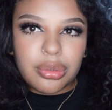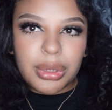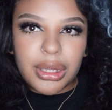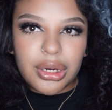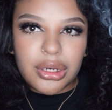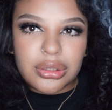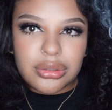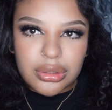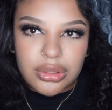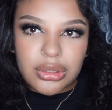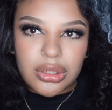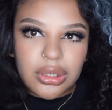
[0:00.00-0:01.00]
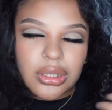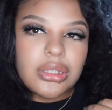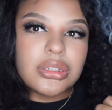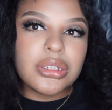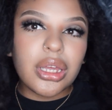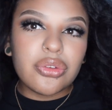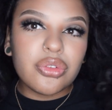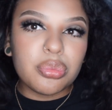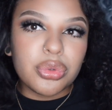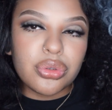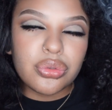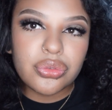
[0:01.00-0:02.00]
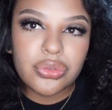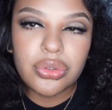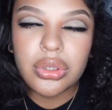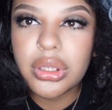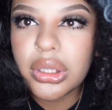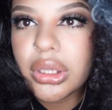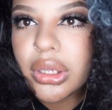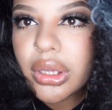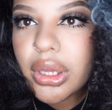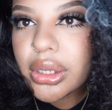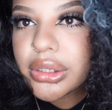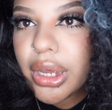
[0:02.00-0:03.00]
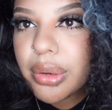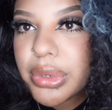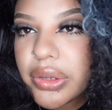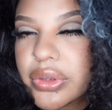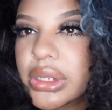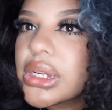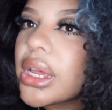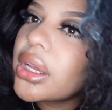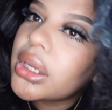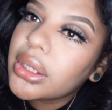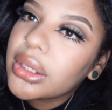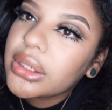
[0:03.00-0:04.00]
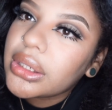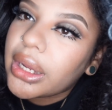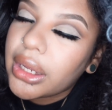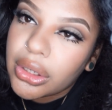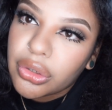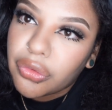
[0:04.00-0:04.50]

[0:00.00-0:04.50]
in my hair, because it's kind of a move. Now I'm giving like Diana